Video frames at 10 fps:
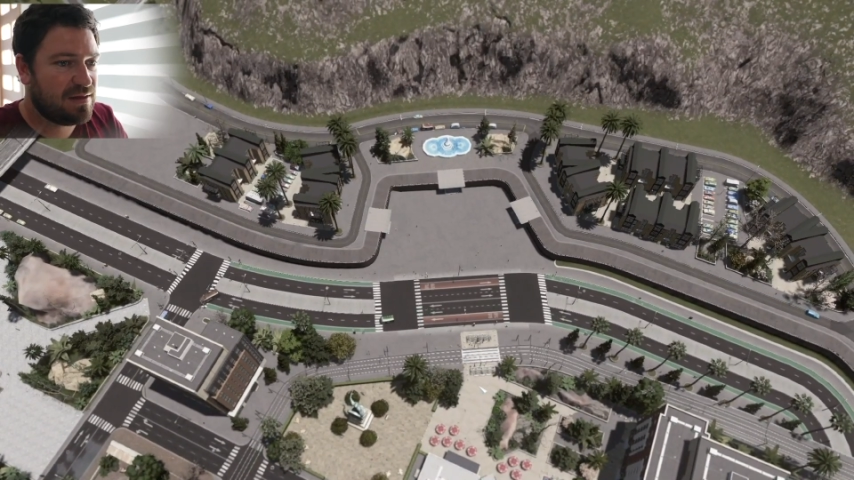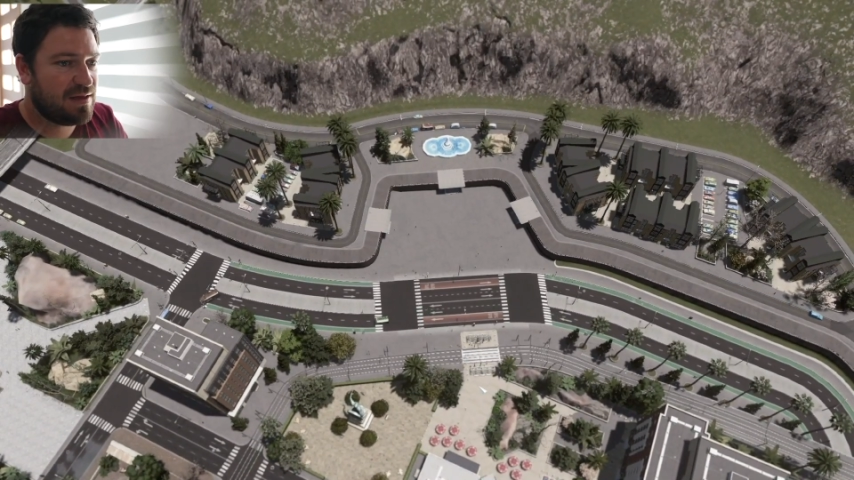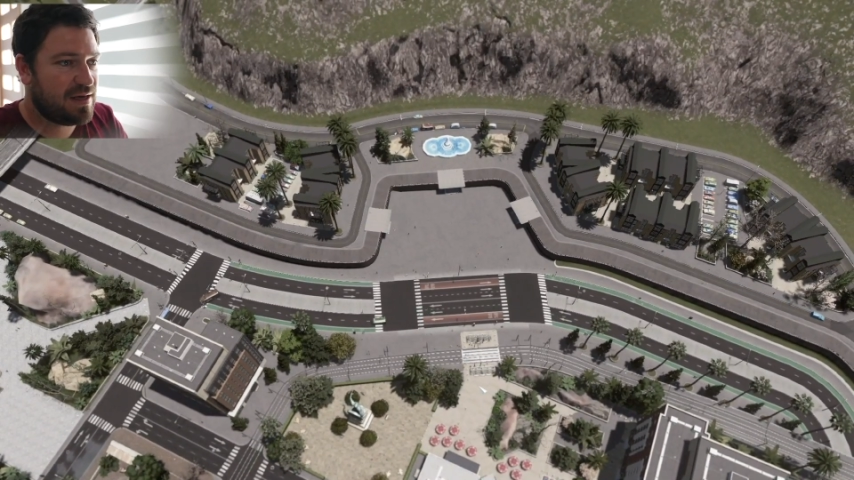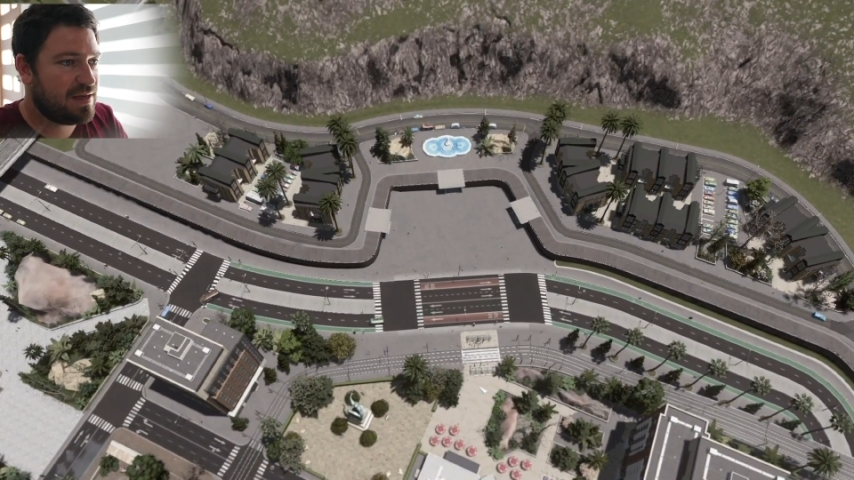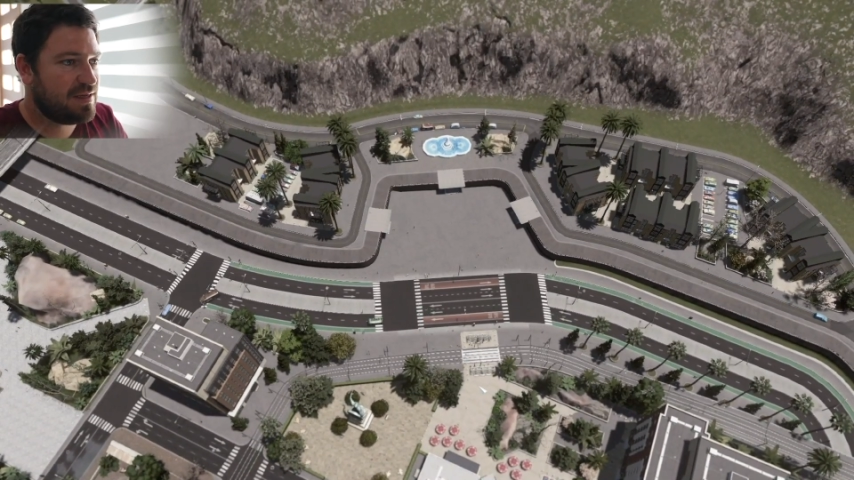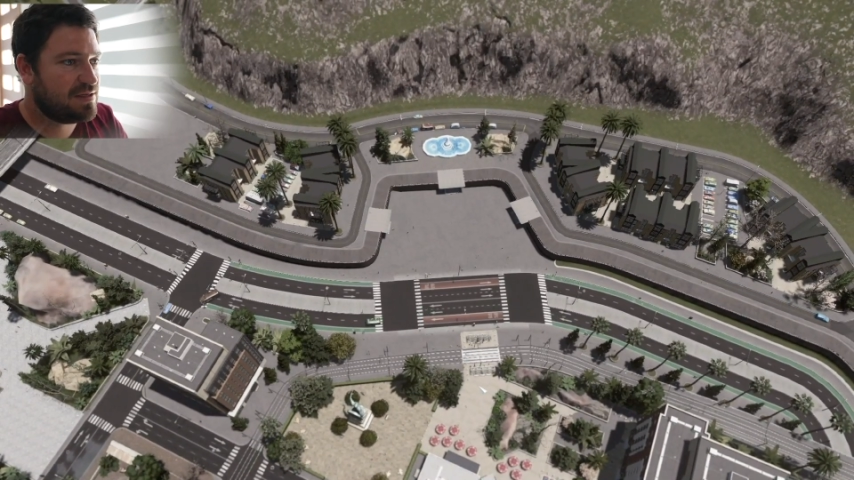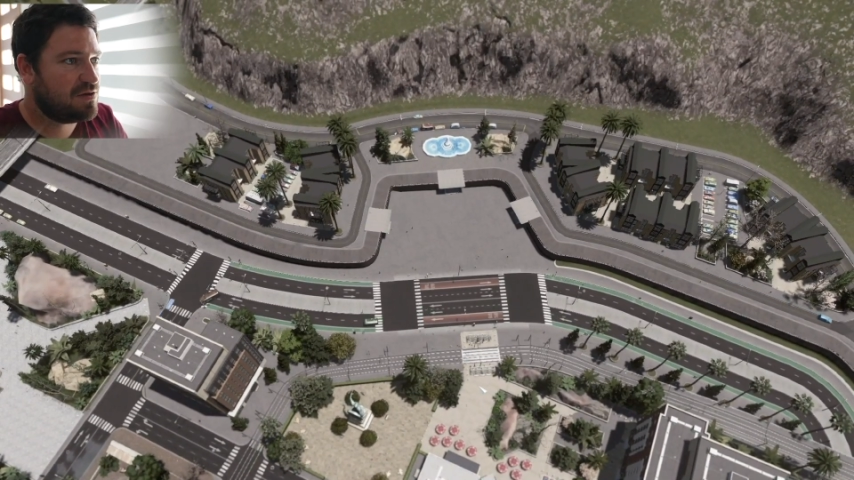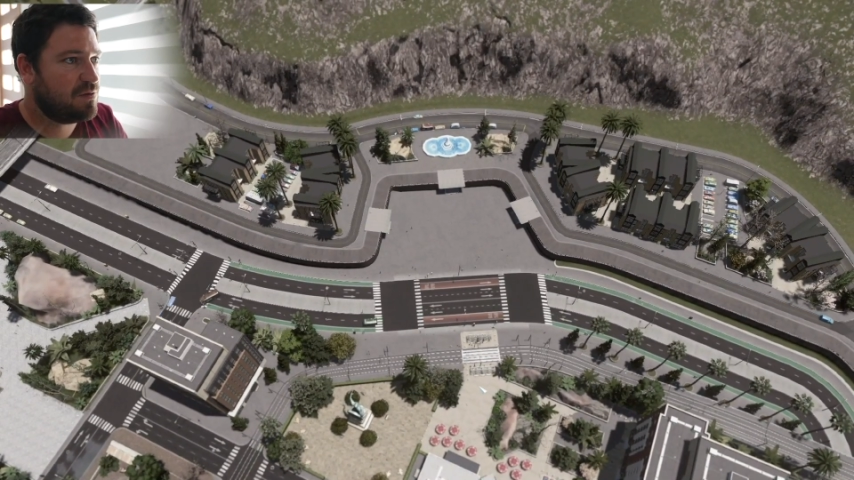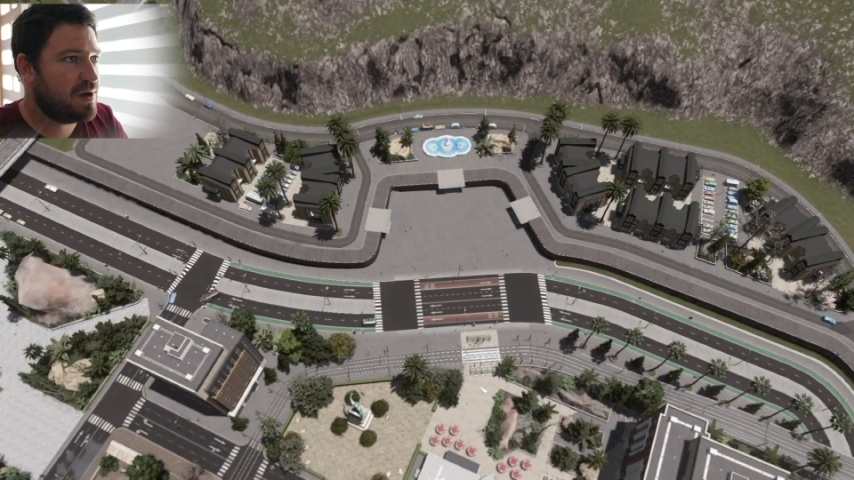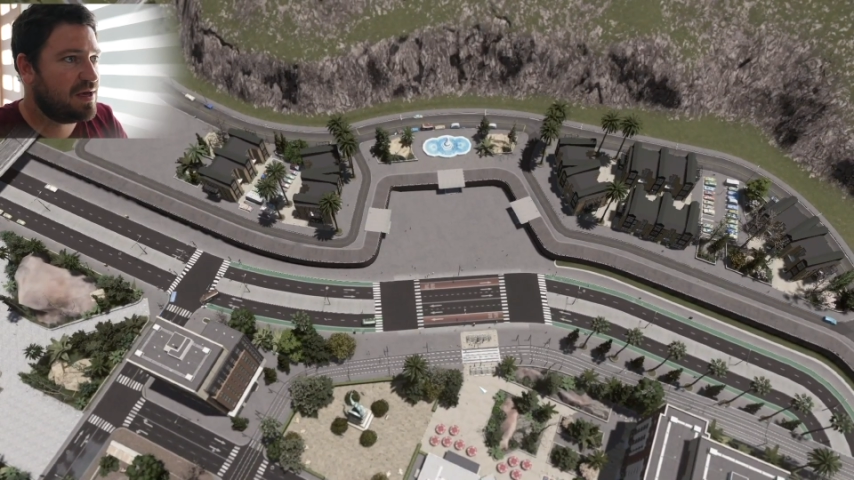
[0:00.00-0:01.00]
that is
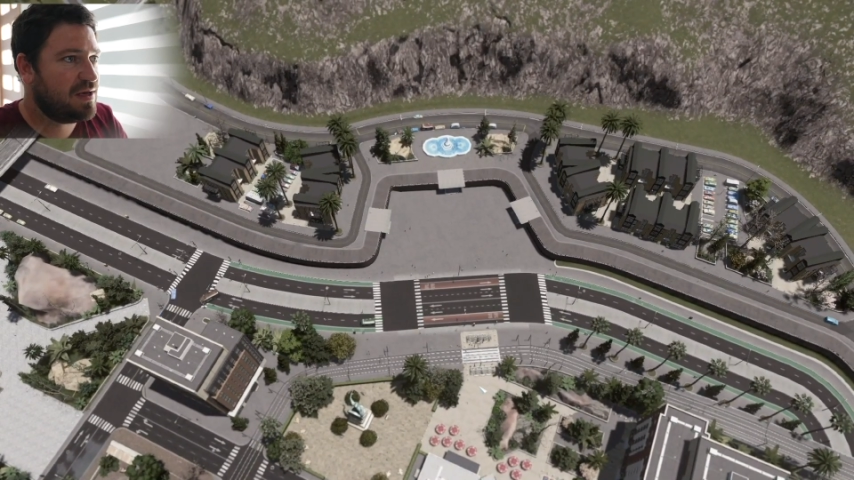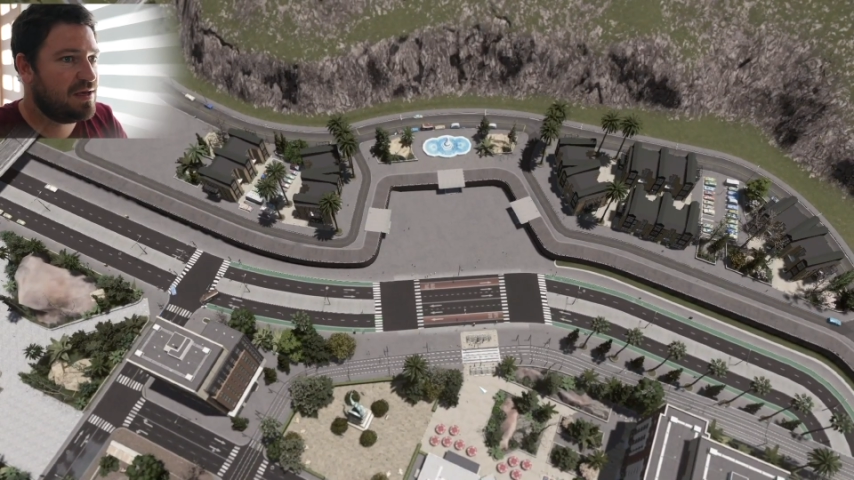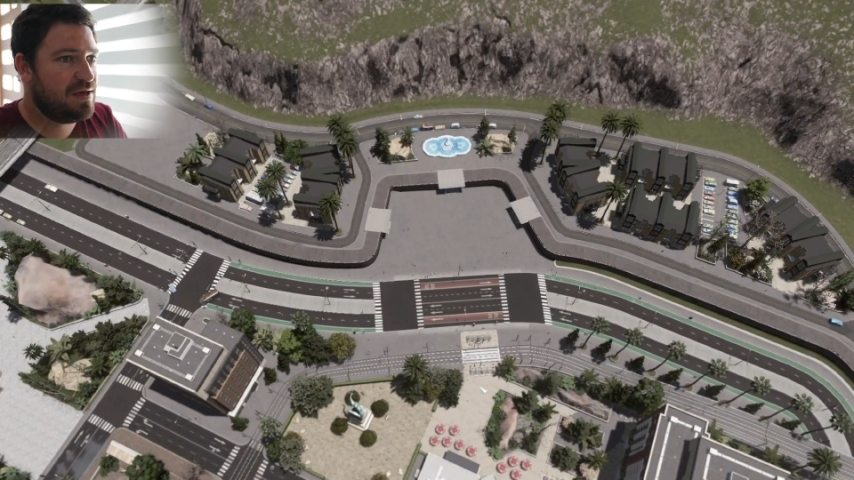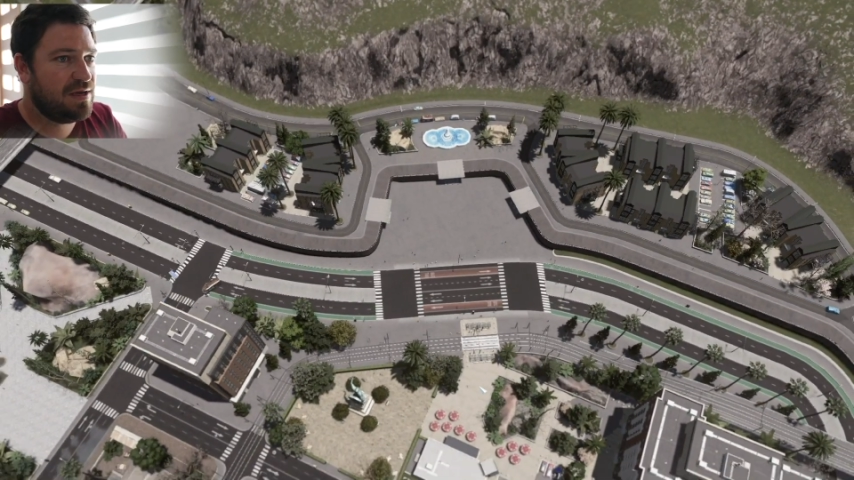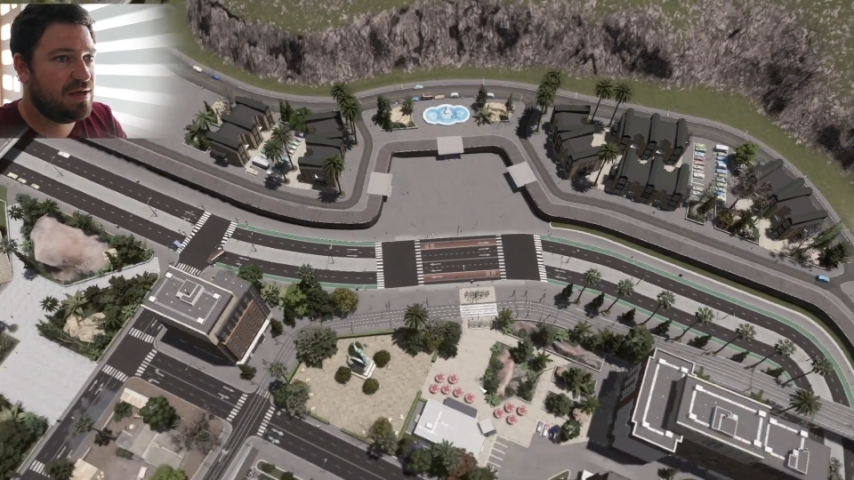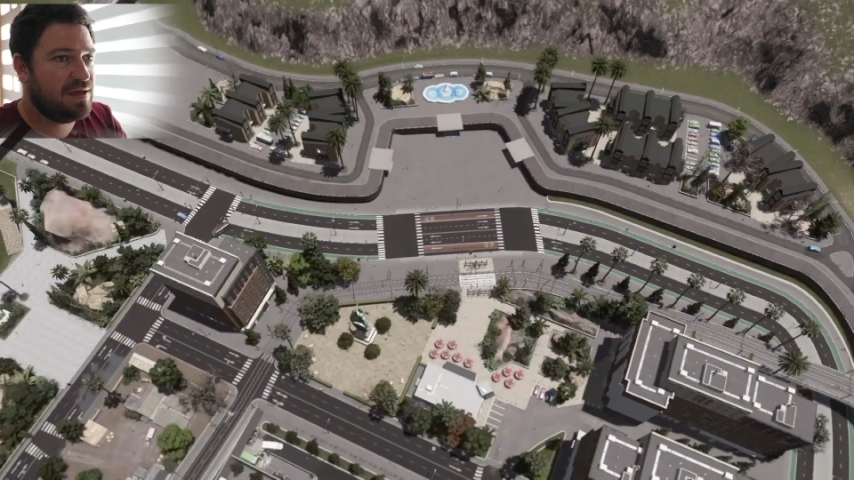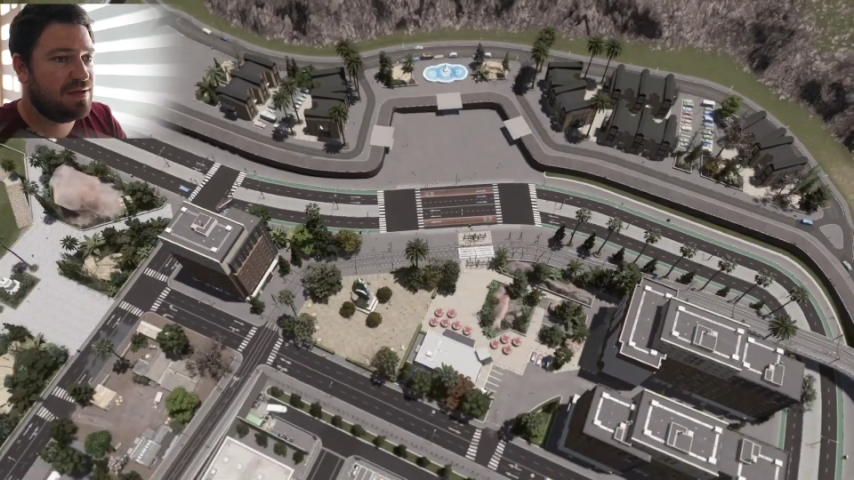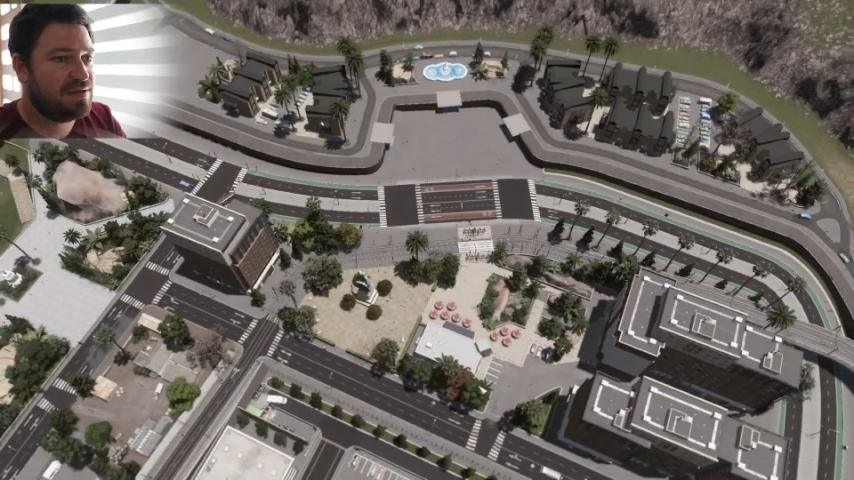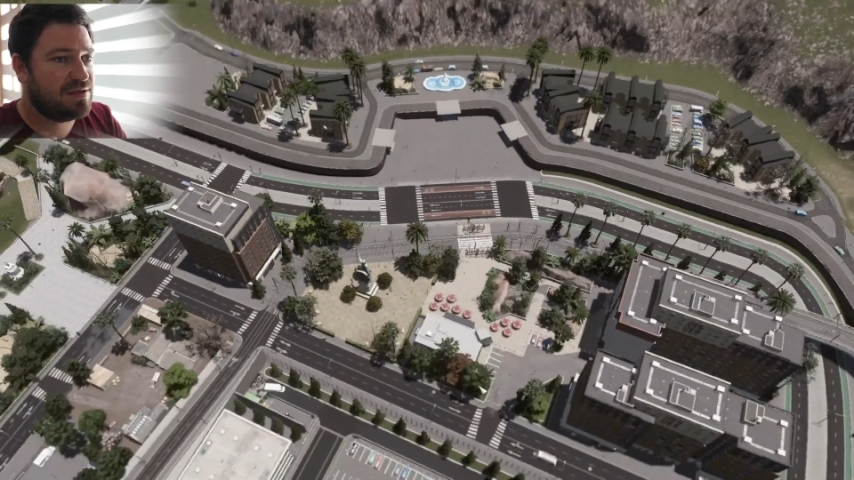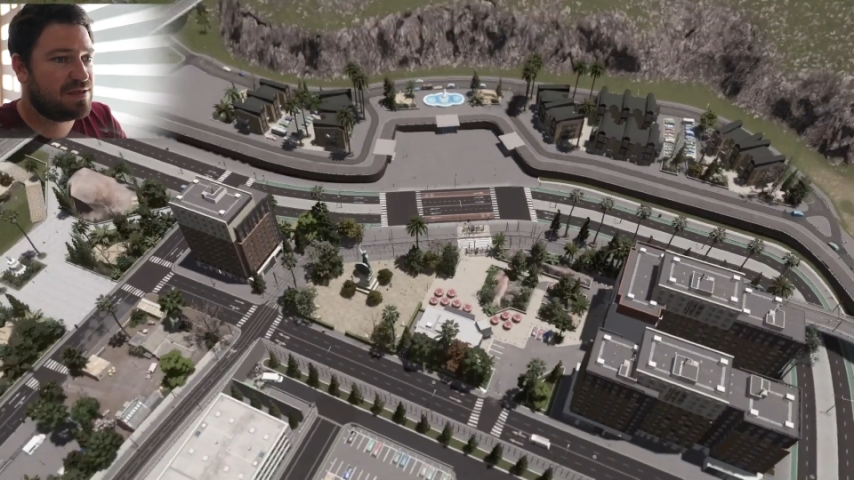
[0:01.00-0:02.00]
the way it
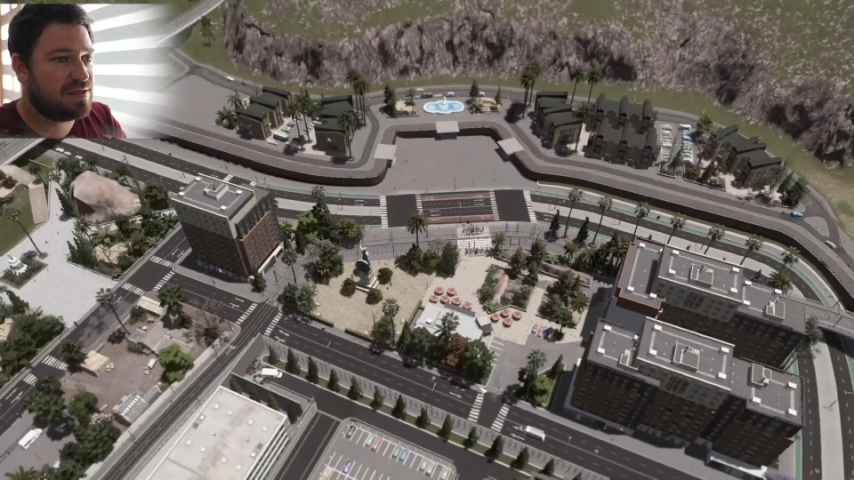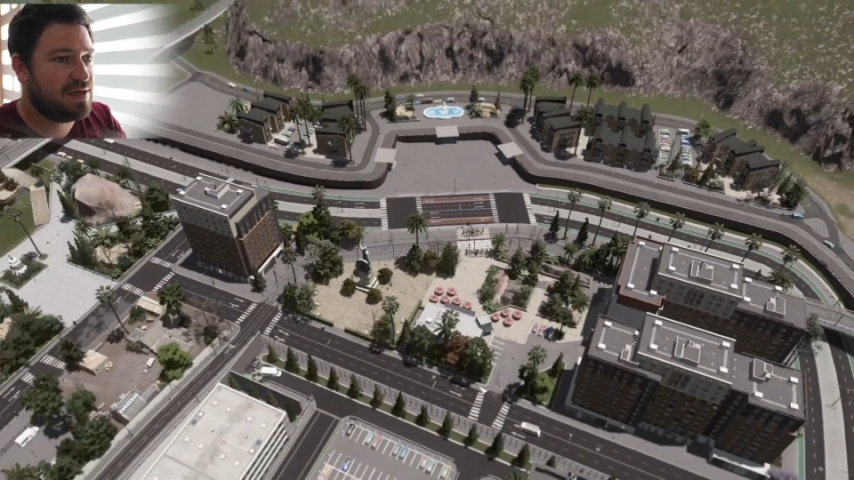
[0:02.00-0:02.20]
is.